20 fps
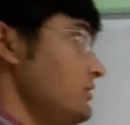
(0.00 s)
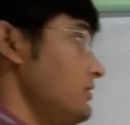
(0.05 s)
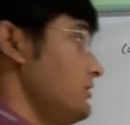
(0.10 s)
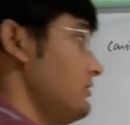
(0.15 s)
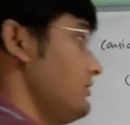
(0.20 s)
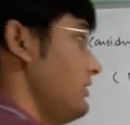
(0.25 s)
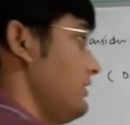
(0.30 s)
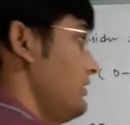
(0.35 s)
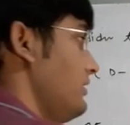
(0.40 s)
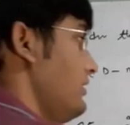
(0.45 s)

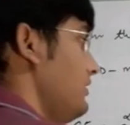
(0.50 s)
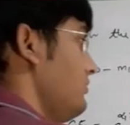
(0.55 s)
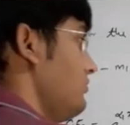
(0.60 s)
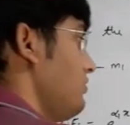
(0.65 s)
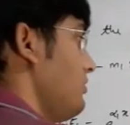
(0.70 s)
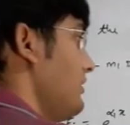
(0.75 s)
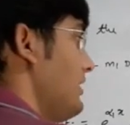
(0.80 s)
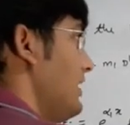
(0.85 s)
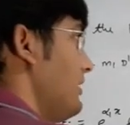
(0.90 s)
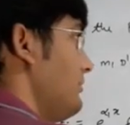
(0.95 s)
Then here we
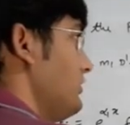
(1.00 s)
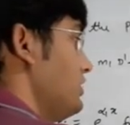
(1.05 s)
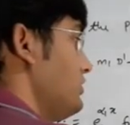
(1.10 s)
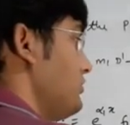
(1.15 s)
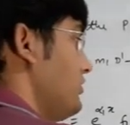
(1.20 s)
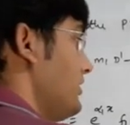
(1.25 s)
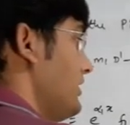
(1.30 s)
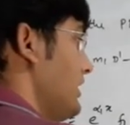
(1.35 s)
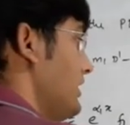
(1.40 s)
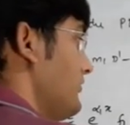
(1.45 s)
will have e
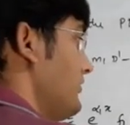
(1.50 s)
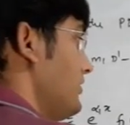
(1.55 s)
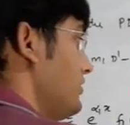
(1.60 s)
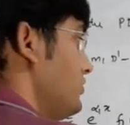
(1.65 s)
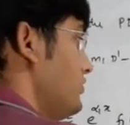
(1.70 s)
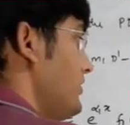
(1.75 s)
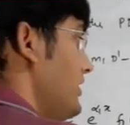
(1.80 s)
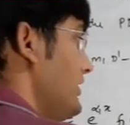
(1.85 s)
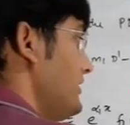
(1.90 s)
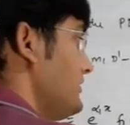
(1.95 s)
power alpha
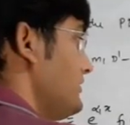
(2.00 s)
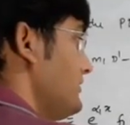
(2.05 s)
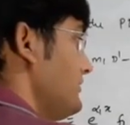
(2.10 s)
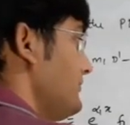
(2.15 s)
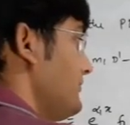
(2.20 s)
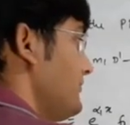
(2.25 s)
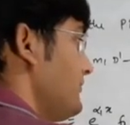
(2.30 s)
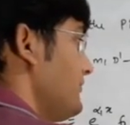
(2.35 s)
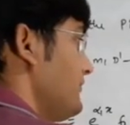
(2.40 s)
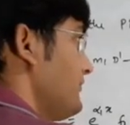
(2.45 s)
2x
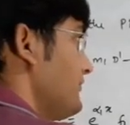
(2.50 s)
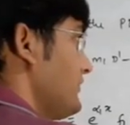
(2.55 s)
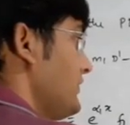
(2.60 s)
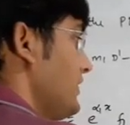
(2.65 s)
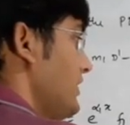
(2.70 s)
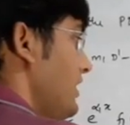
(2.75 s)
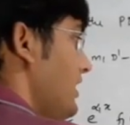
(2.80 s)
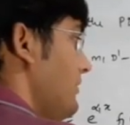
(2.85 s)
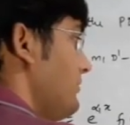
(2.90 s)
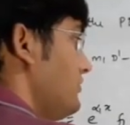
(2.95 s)

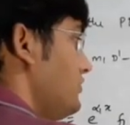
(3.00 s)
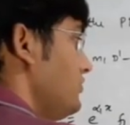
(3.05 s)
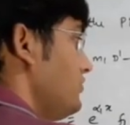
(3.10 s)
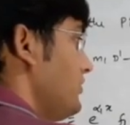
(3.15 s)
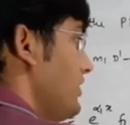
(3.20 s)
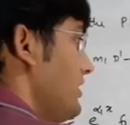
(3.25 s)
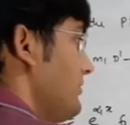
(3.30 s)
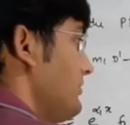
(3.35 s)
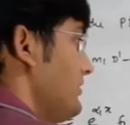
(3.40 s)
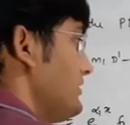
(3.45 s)
f2
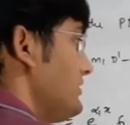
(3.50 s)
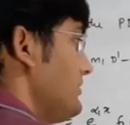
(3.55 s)
y plus